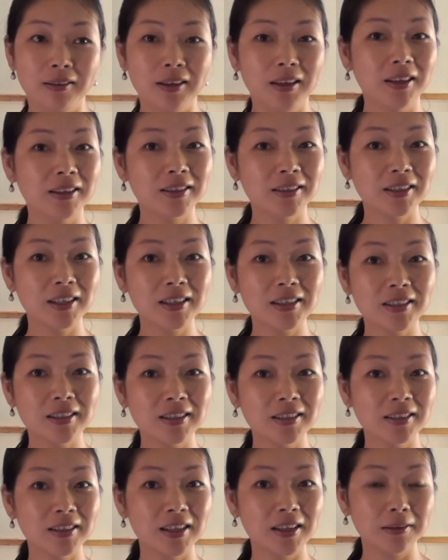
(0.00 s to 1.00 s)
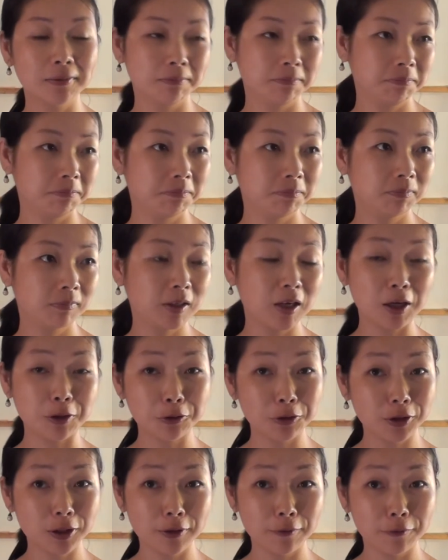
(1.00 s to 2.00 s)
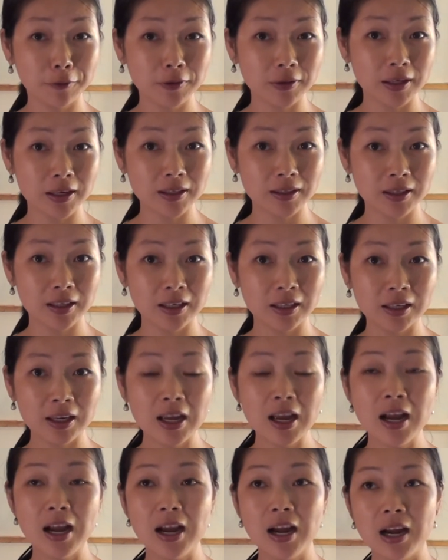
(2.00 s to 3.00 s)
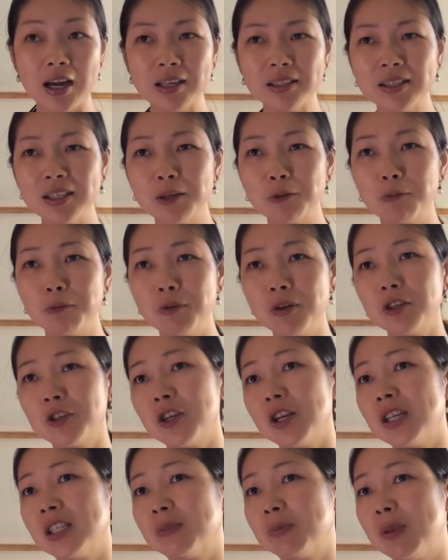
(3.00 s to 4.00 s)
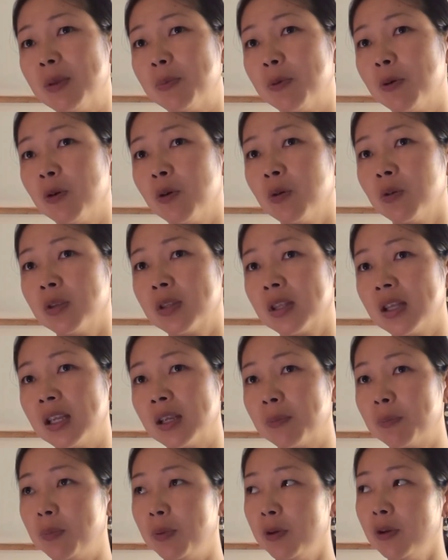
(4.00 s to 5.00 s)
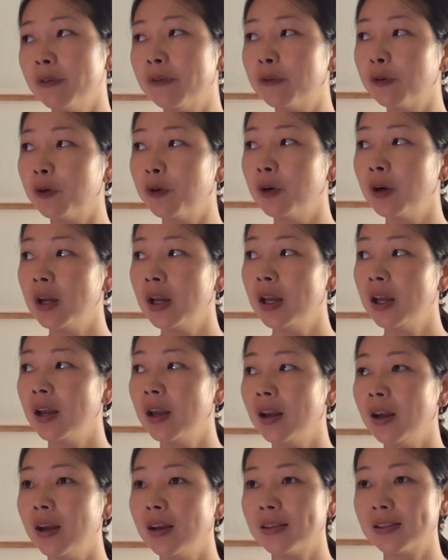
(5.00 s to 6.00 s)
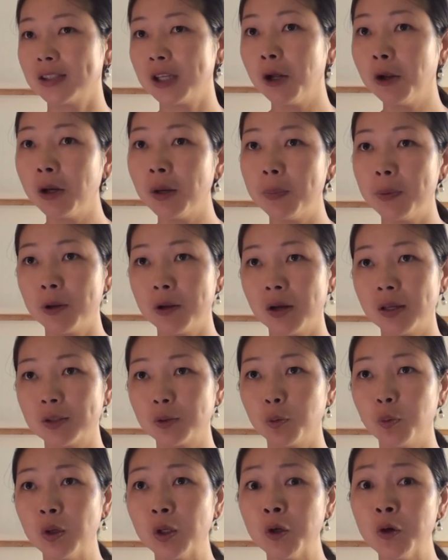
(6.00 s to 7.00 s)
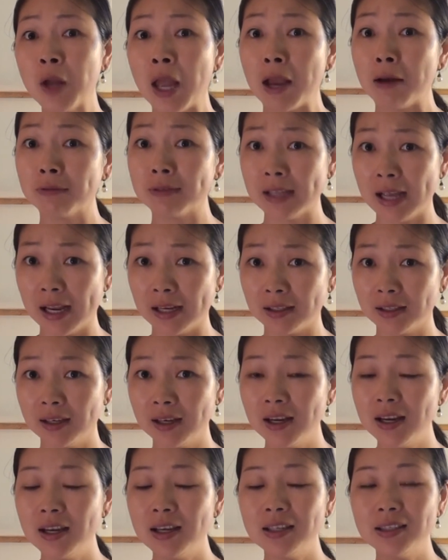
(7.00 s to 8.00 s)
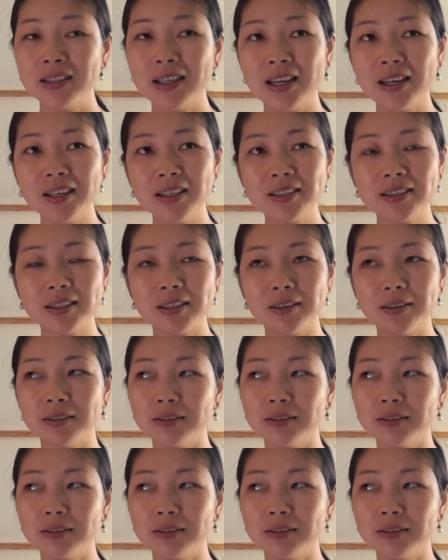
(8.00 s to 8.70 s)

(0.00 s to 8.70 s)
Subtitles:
it's just the cultural difference. I think what Chinese people think beautiful is totally because we don't have that. That's